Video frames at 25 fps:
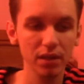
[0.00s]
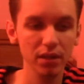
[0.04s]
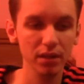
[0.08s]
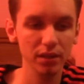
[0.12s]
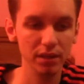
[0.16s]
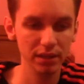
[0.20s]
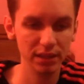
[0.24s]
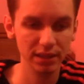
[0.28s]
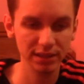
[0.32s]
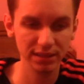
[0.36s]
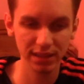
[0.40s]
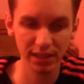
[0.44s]

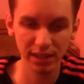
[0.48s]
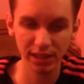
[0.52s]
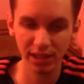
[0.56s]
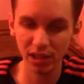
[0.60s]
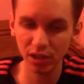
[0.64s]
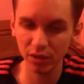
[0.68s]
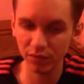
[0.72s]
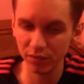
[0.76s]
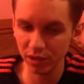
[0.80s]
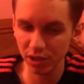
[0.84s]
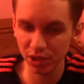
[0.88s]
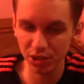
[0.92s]
And it's like, you
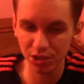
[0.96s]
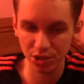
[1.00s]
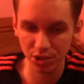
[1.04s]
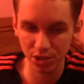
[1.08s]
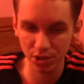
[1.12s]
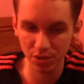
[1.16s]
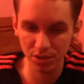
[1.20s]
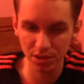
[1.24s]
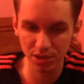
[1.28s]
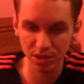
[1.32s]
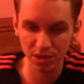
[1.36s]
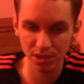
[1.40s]
don't really
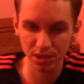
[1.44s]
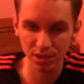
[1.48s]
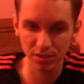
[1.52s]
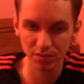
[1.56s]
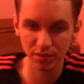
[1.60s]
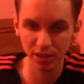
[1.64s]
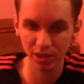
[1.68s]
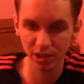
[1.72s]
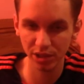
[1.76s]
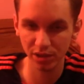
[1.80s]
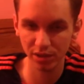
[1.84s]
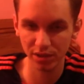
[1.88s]
choose,
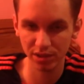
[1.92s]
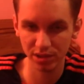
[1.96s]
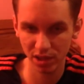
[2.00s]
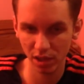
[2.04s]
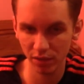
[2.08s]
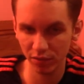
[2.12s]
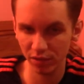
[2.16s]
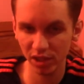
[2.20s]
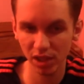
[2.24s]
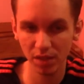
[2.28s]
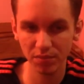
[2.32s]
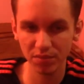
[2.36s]
like, it's not
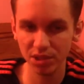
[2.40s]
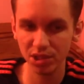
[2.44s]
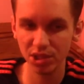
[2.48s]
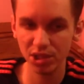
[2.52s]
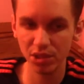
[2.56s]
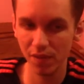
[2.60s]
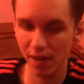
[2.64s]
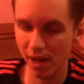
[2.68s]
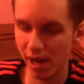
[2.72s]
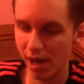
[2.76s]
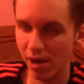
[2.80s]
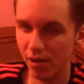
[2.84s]
really up to
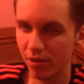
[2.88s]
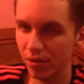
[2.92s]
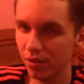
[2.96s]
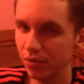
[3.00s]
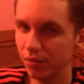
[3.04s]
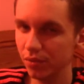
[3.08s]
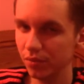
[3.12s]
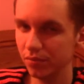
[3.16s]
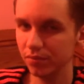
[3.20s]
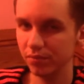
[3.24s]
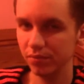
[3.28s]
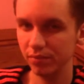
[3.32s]
you how,
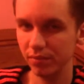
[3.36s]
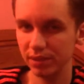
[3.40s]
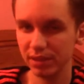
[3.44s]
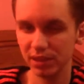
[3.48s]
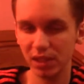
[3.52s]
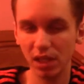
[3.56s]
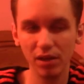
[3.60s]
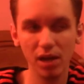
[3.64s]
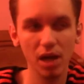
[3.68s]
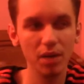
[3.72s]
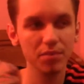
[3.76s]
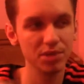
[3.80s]
it's
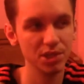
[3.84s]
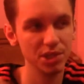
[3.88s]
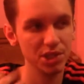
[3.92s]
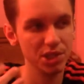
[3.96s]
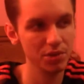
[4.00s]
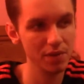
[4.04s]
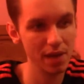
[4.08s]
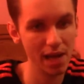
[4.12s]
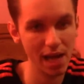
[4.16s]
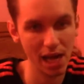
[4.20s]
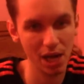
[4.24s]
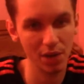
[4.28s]
not up to
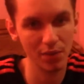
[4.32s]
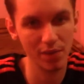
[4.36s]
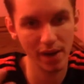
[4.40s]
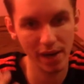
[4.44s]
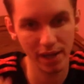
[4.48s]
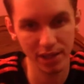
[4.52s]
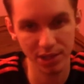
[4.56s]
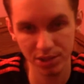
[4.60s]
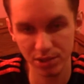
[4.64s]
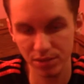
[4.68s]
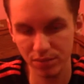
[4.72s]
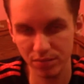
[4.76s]
you how
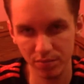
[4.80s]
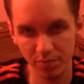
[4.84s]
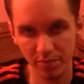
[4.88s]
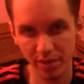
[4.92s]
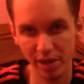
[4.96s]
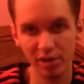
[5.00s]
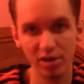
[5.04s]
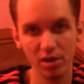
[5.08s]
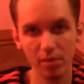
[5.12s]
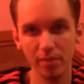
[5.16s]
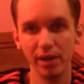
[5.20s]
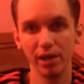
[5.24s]
I
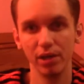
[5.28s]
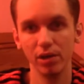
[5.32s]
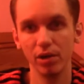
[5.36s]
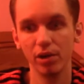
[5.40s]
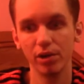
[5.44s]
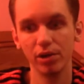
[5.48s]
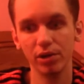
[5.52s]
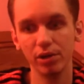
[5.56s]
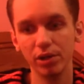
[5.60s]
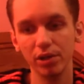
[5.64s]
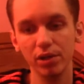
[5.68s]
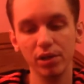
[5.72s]
parent my
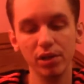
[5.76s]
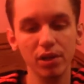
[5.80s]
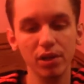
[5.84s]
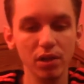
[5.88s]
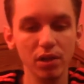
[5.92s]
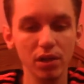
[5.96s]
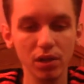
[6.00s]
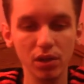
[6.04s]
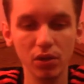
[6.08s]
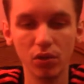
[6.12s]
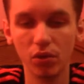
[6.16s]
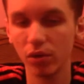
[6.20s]
daughter
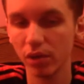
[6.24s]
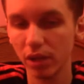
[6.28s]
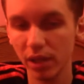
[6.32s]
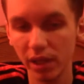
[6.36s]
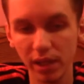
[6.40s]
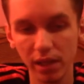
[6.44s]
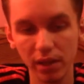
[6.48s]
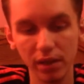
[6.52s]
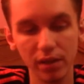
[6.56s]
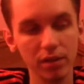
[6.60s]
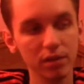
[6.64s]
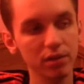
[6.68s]
or
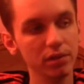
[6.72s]
kid.